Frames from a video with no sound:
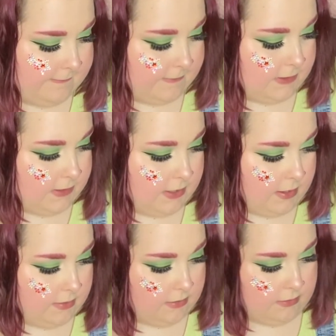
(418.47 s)
And
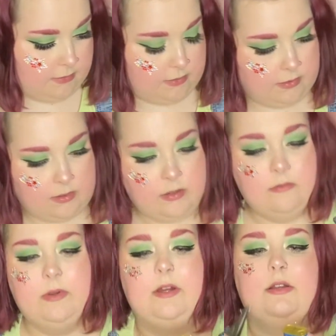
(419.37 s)
then
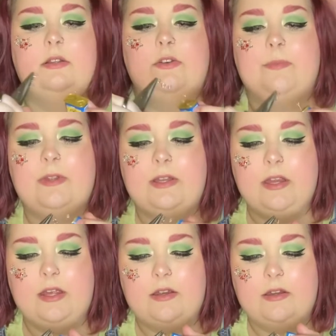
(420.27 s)
we're gonna loop it in
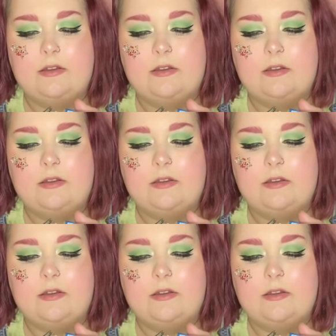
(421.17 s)
here,